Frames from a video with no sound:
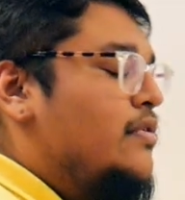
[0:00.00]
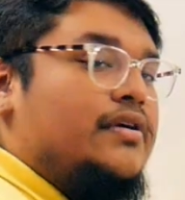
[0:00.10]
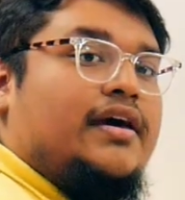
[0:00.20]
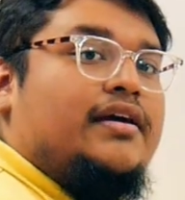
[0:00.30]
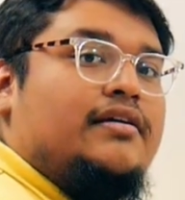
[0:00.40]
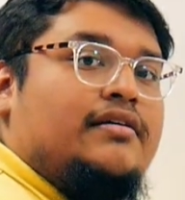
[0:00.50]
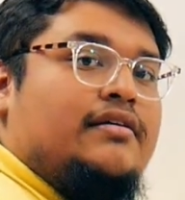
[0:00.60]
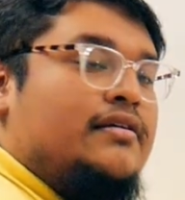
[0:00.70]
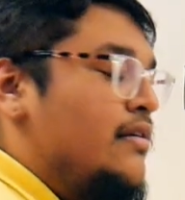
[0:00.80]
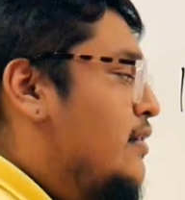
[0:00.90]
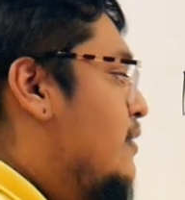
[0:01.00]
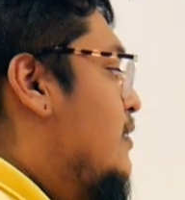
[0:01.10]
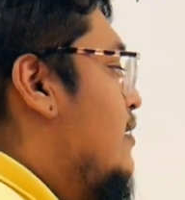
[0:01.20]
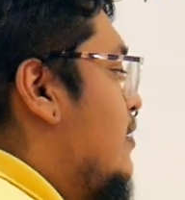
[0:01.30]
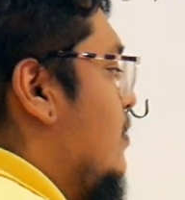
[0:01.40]
okay,
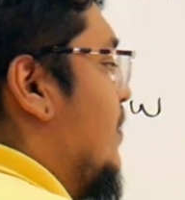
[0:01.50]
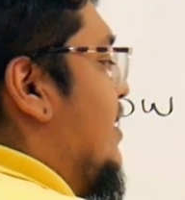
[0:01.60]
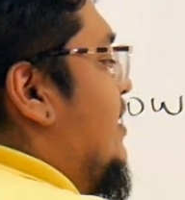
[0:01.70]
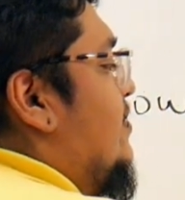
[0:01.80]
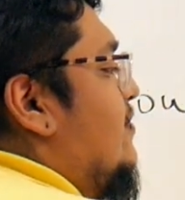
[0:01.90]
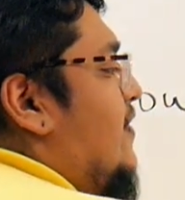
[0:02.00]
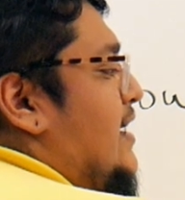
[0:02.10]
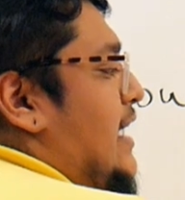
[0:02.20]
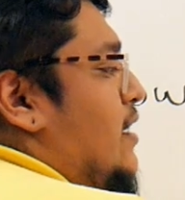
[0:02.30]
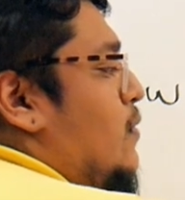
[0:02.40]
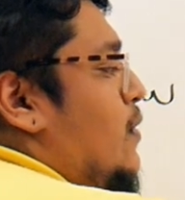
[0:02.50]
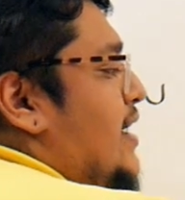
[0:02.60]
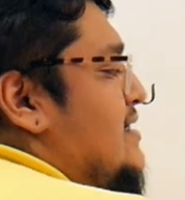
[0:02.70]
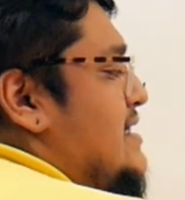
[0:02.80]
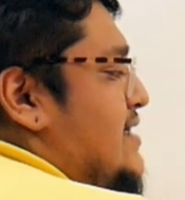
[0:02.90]
we need to find out what
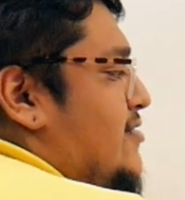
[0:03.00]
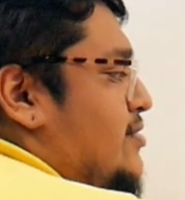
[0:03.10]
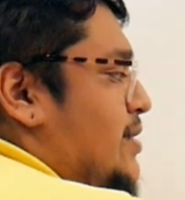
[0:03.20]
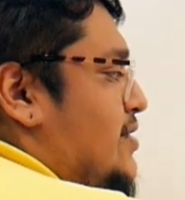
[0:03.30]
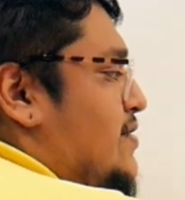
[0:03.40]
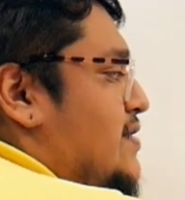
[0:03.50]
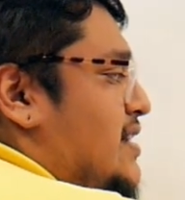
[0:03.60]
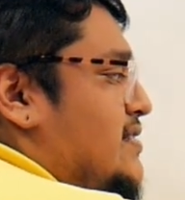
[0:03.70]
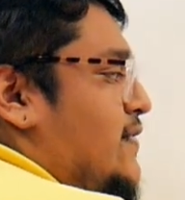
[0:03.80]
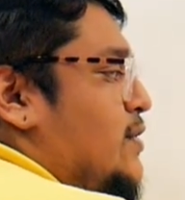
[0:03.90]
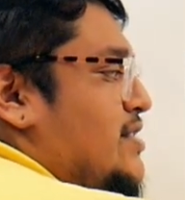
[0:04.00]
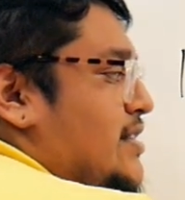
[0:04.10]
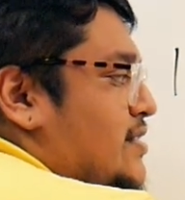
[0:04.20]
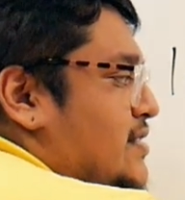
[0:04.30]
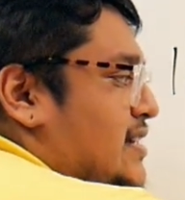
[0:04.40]
is the difference between 2014
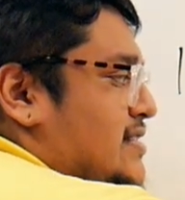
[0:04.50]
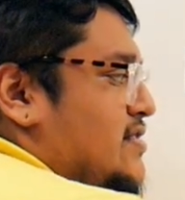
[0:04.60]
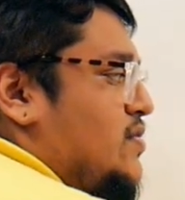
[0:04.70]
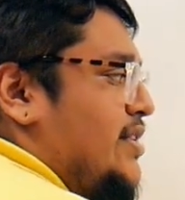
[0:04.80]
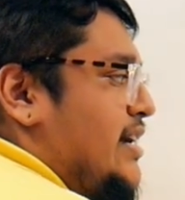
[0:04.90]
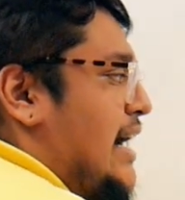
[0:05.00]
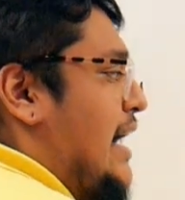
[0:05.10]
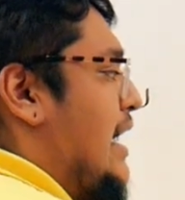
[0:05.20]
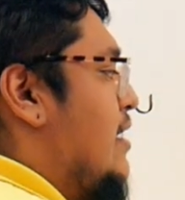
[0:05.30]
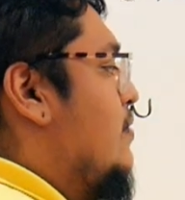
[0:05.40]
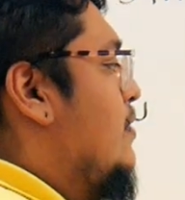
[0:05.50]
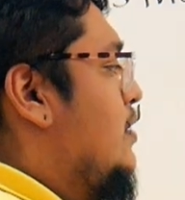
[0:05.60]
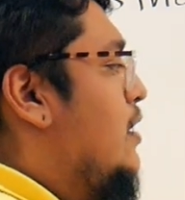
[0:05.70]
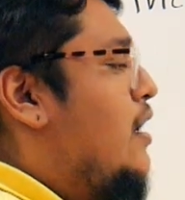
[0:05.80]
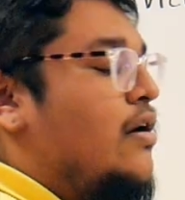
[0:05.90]
and 2020. How
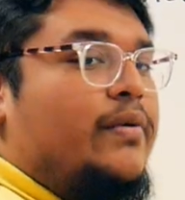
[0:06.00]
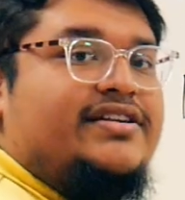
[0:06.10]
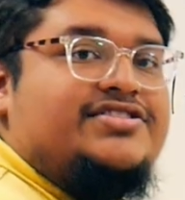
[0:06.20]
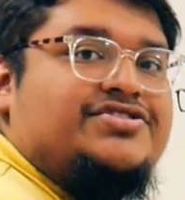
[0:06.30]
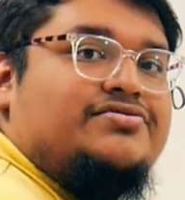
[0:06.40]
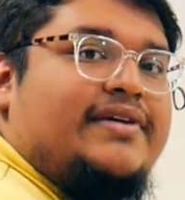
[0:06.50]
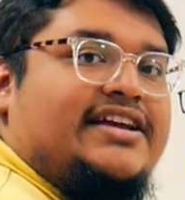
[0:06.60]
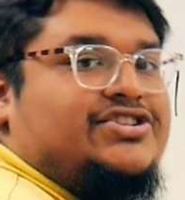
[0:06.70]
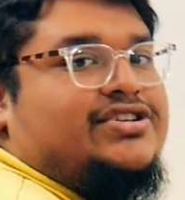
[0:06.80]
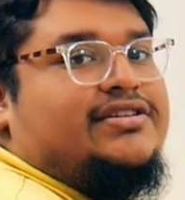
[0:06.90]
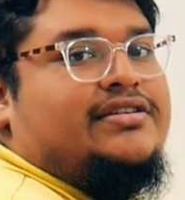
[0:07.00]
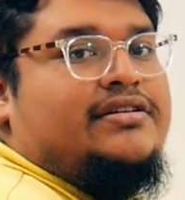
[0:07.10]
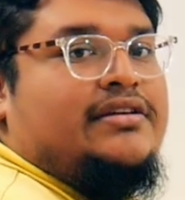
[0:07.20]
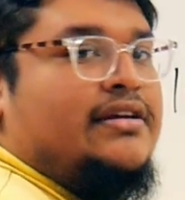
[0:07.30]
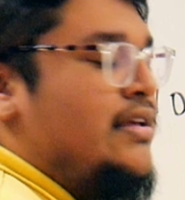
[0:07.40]
long? What is the duration?
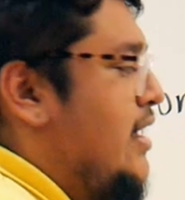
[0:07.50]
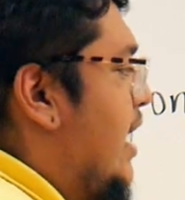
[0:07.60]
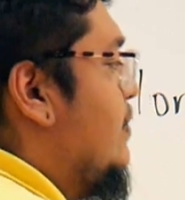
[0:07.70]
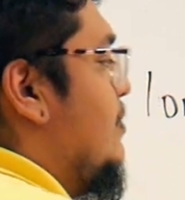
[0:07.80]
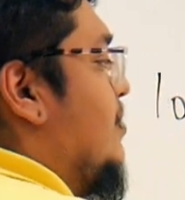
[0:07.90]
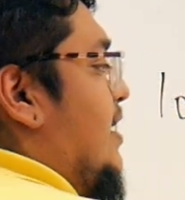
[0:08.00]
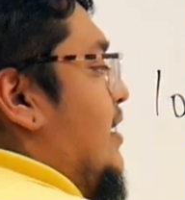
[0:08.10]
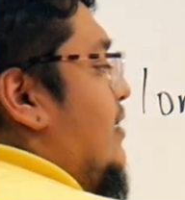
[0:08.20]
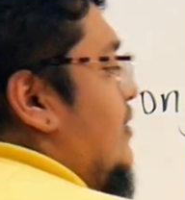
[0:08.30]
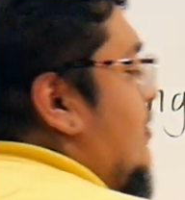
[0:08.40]
It would be